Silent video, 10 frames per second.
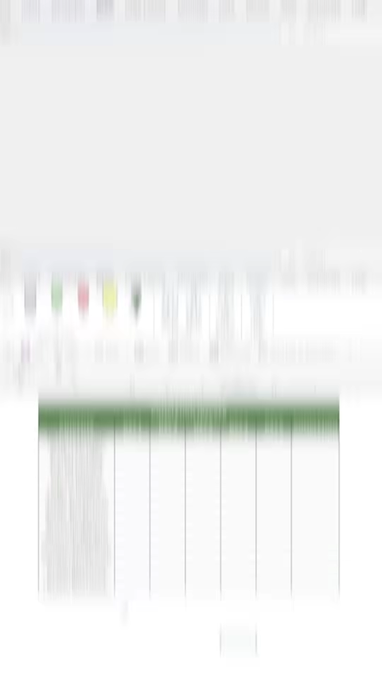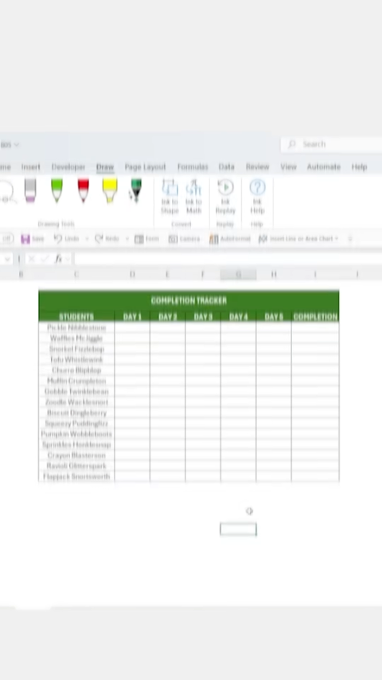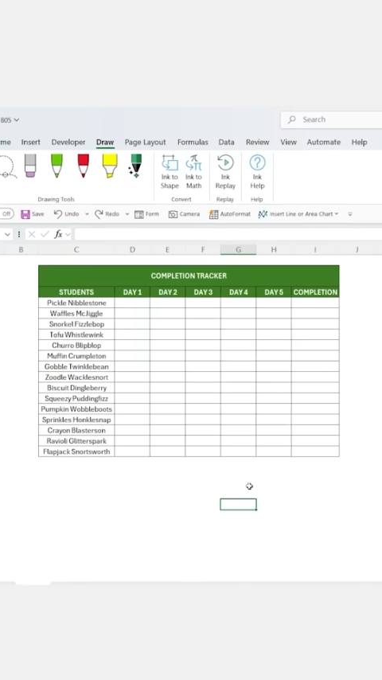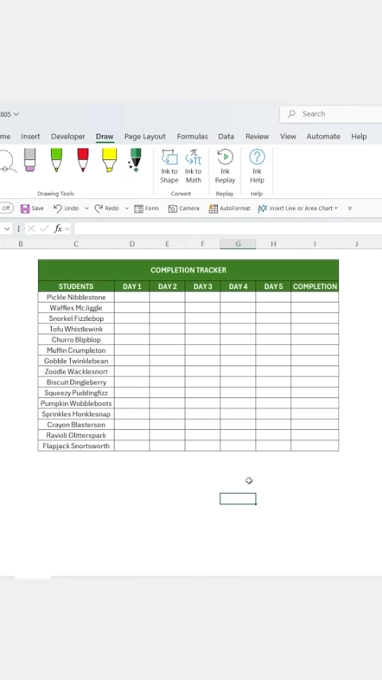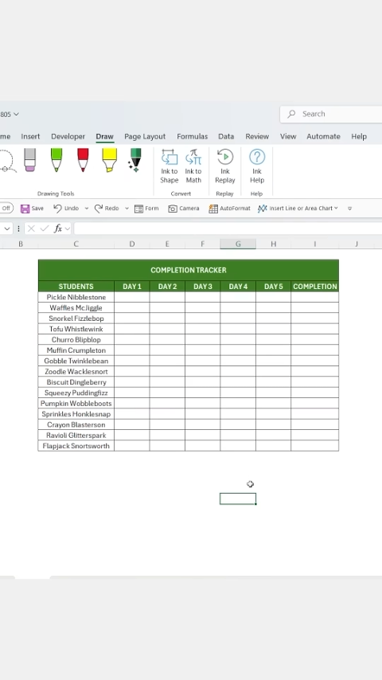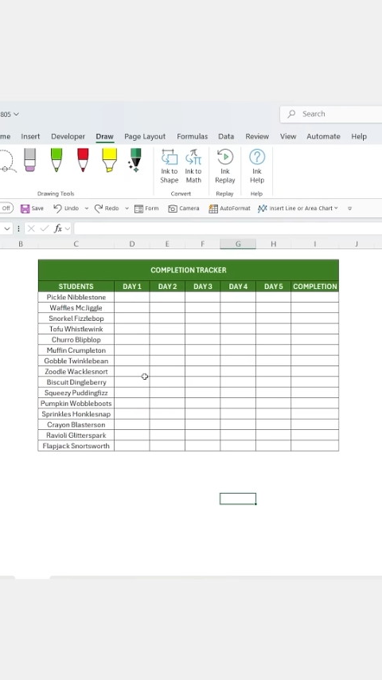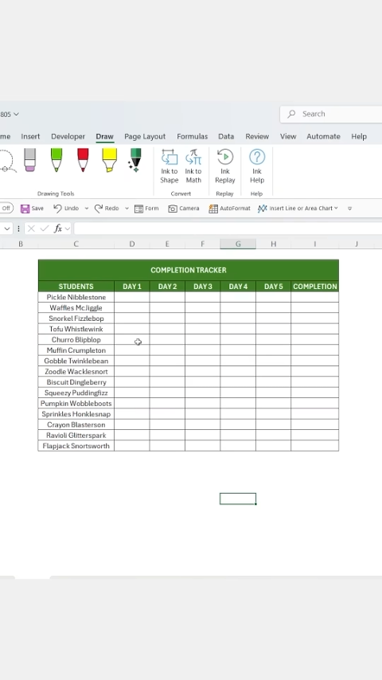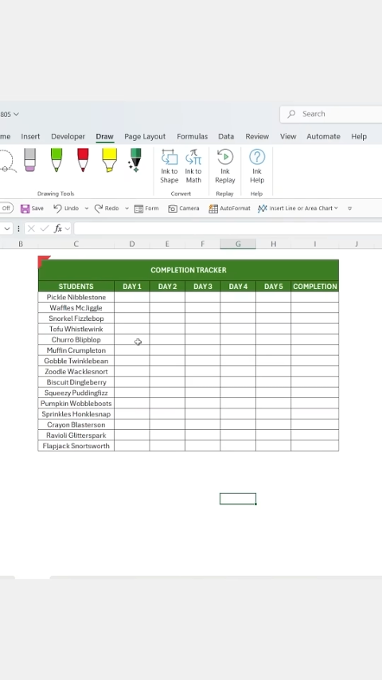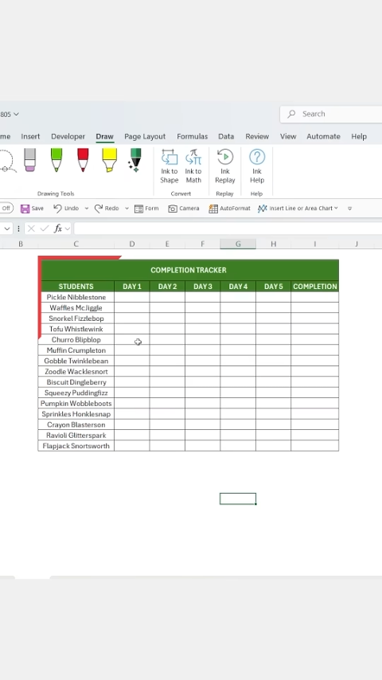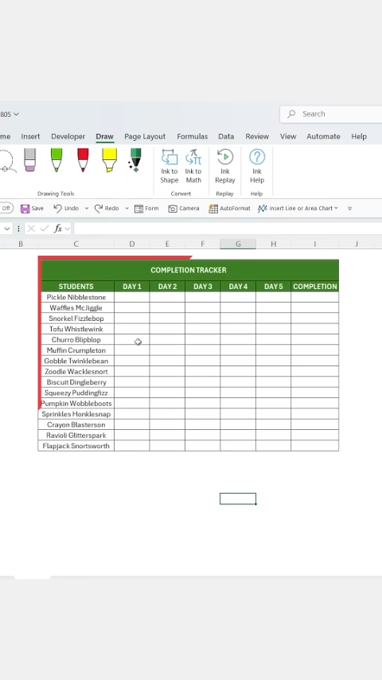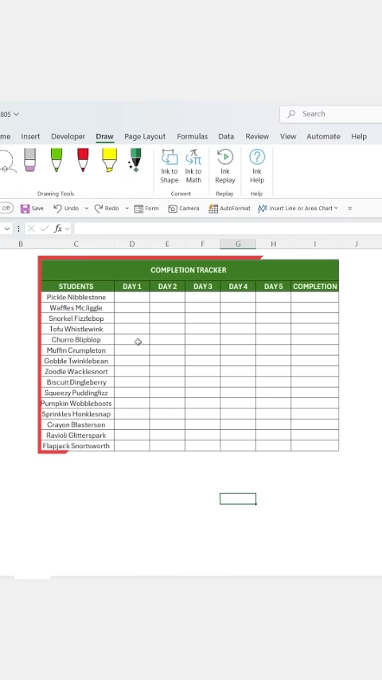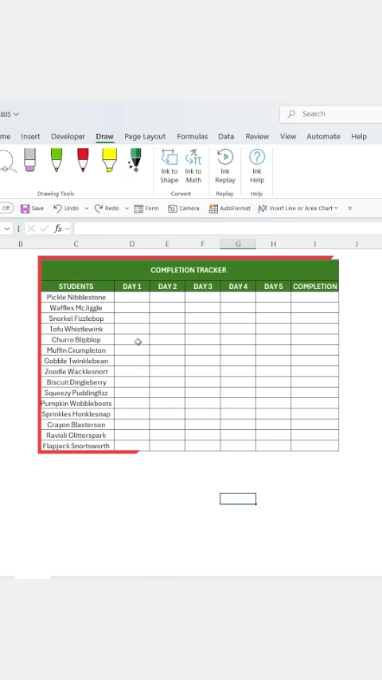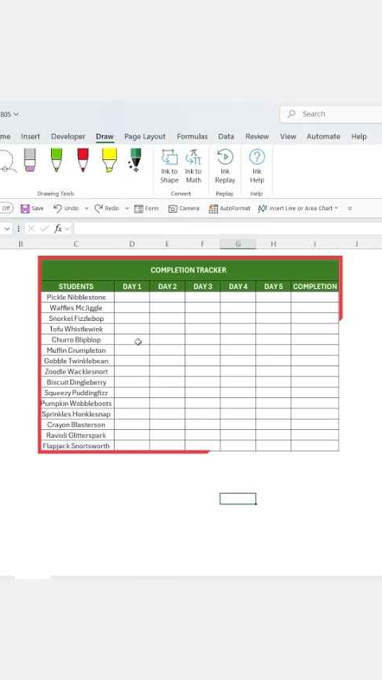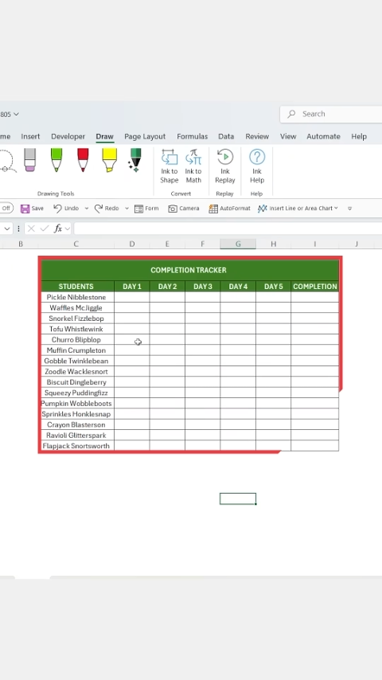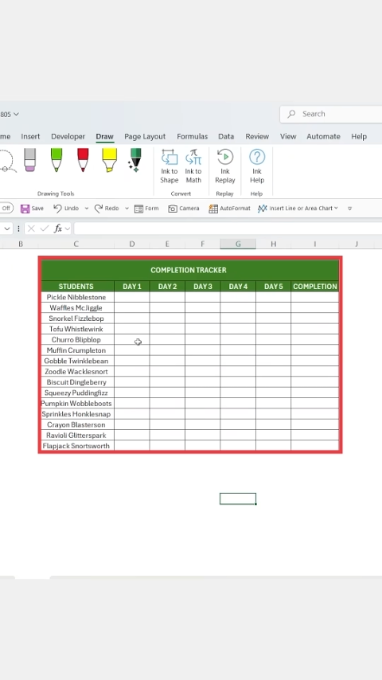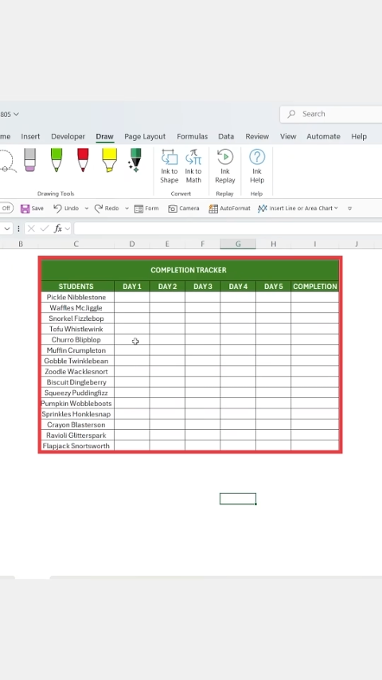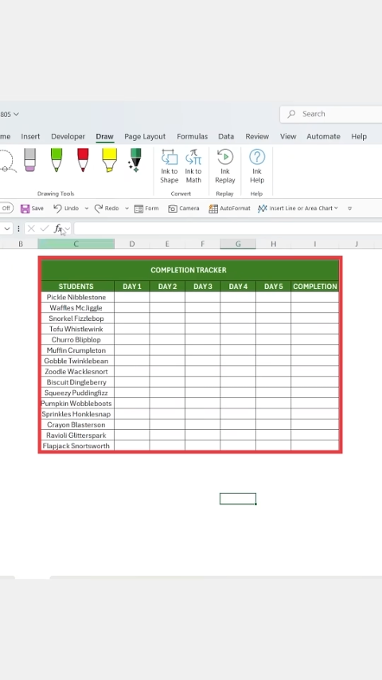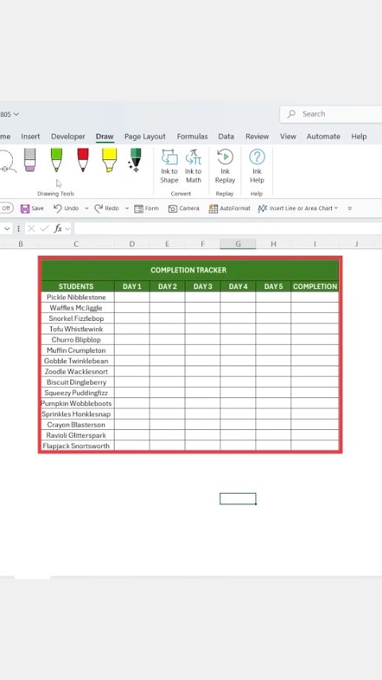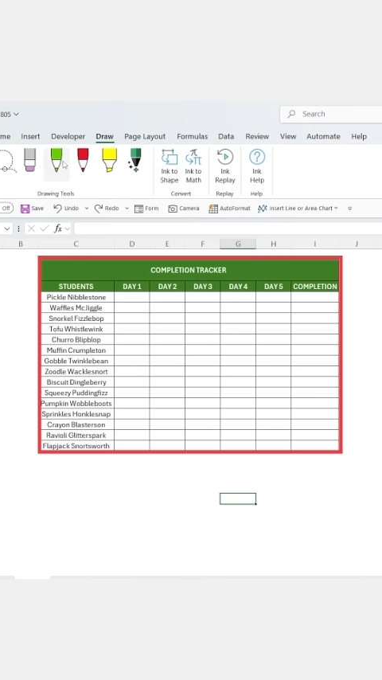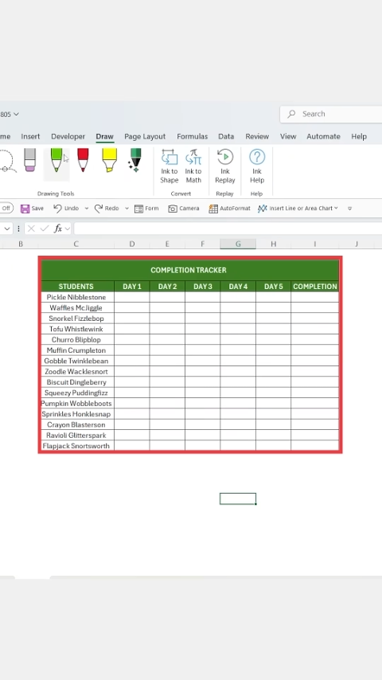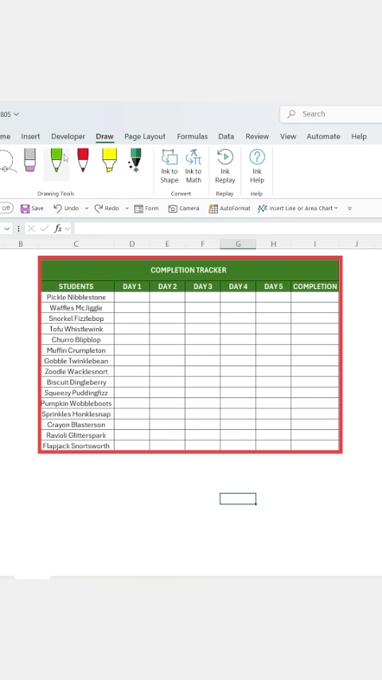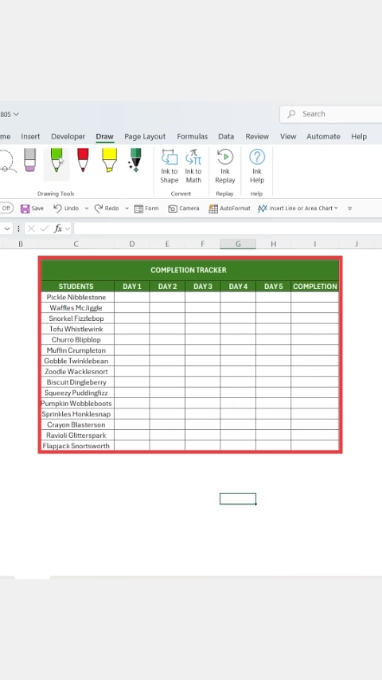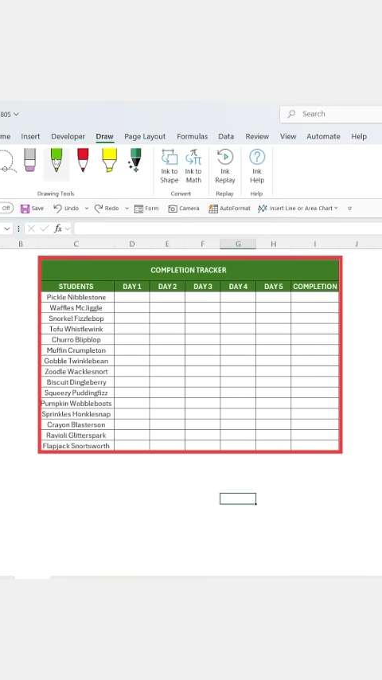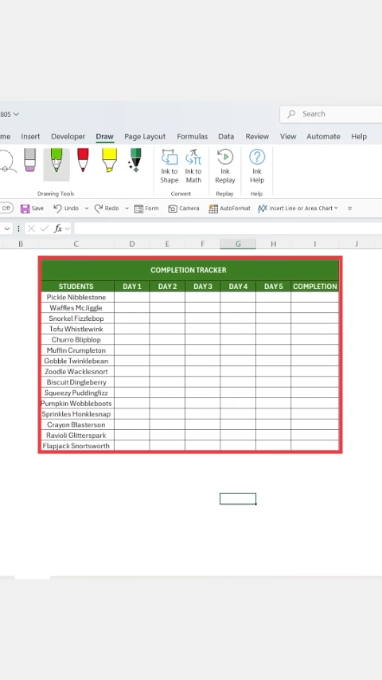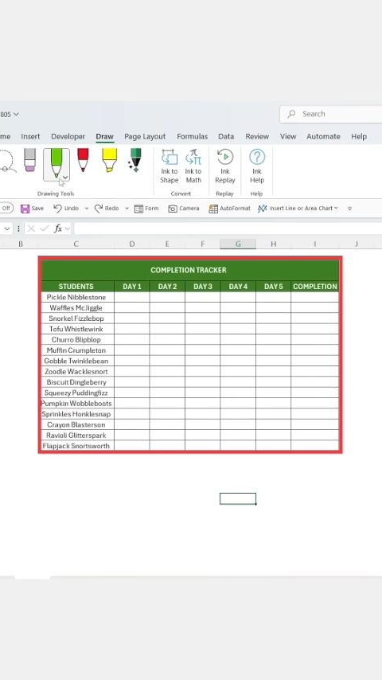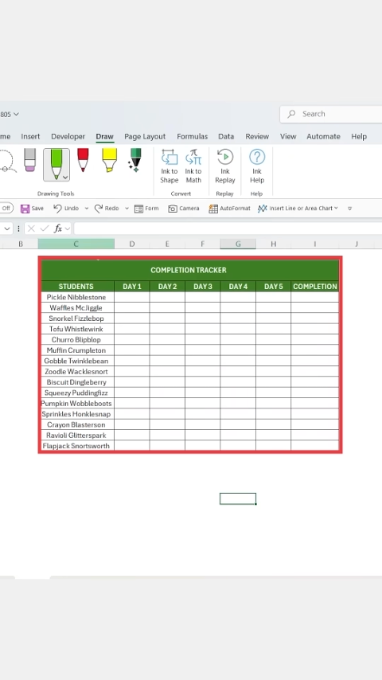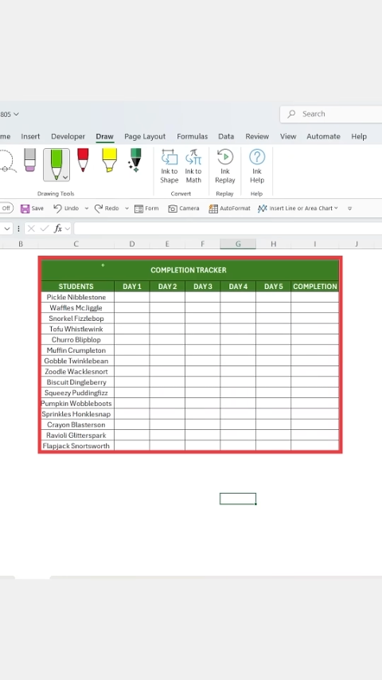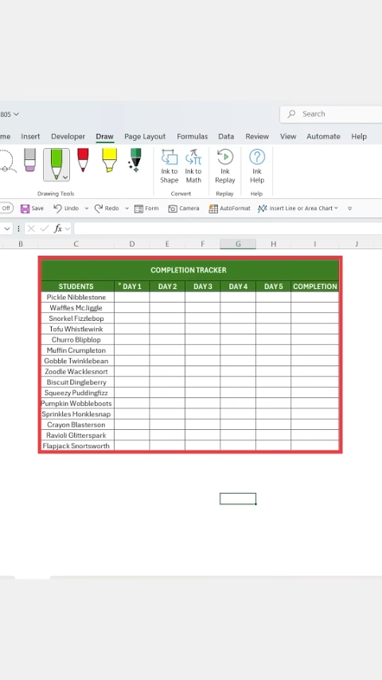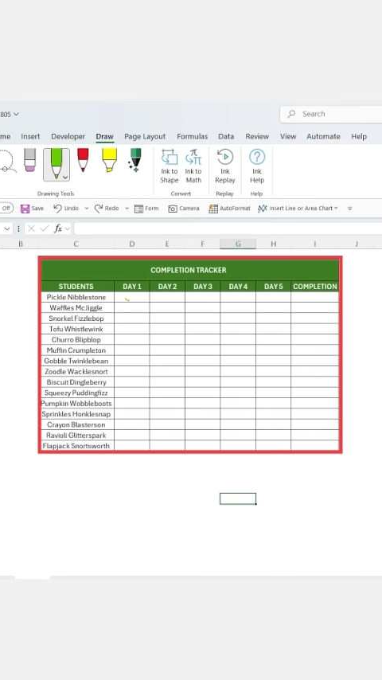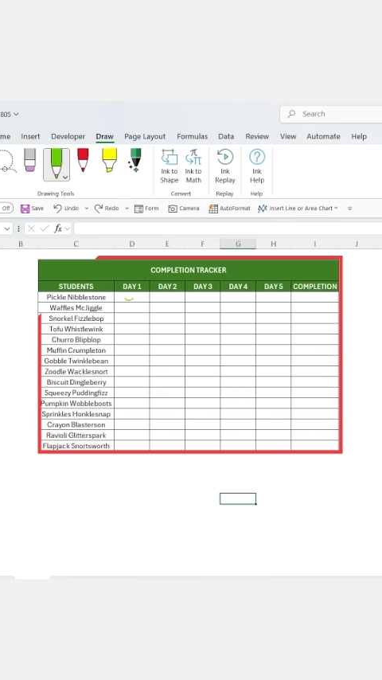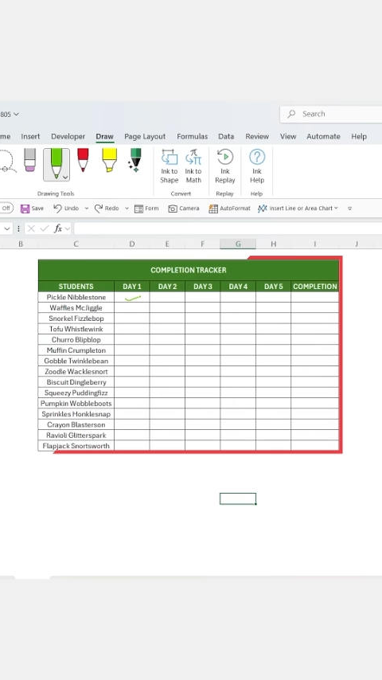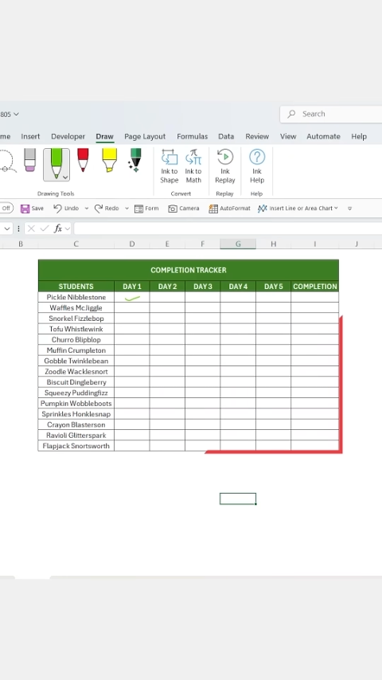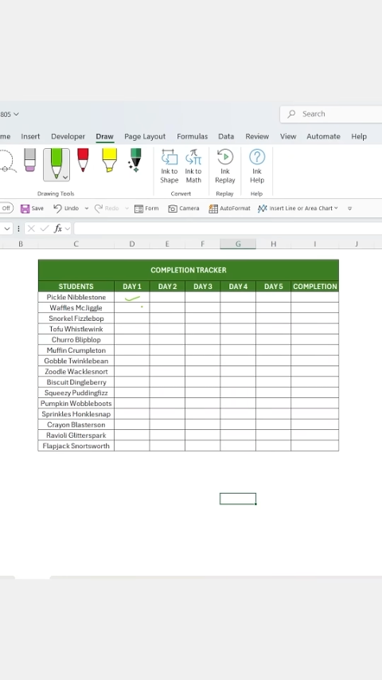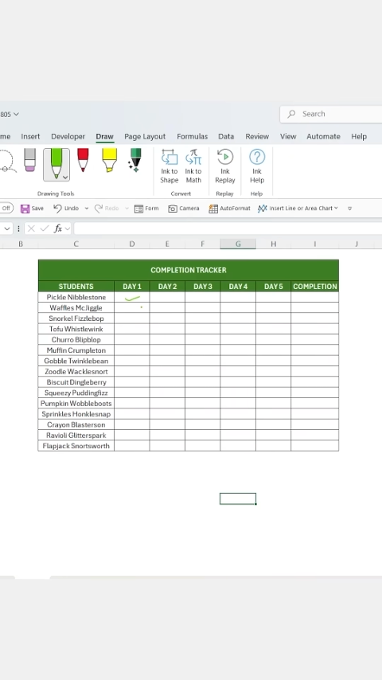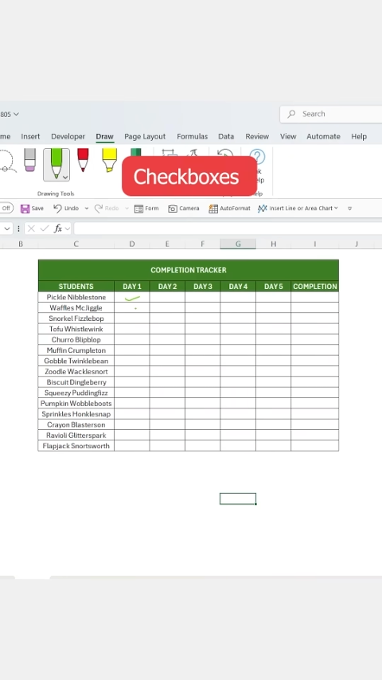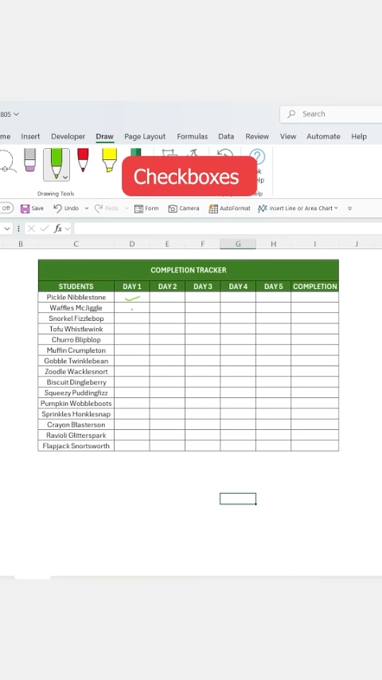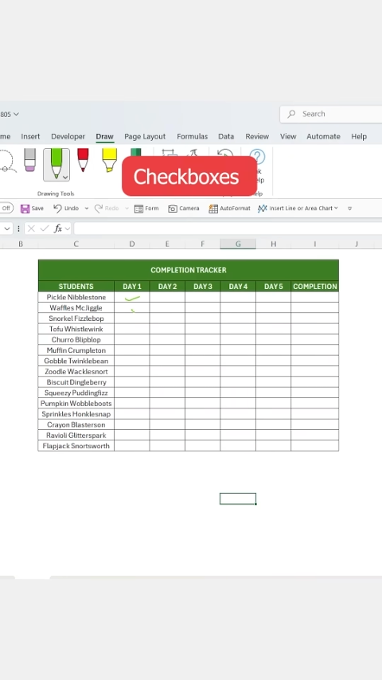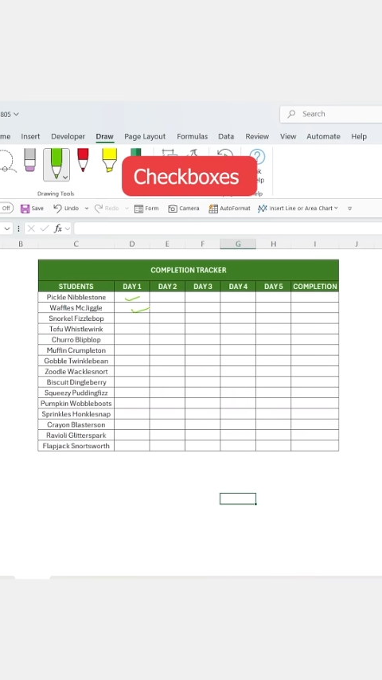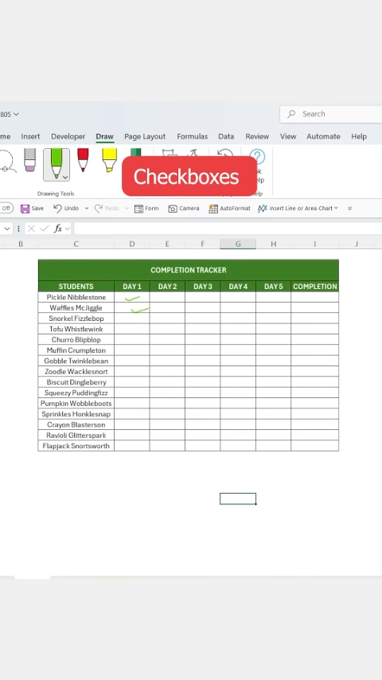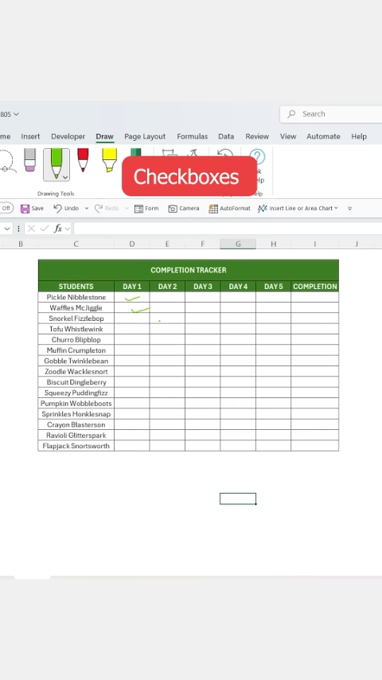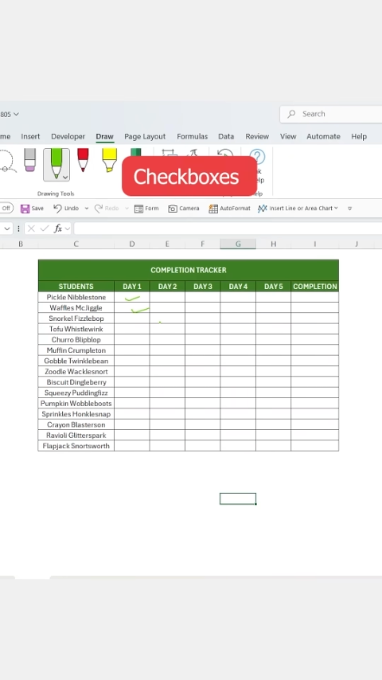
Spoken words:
Nobody's mouth can be seen.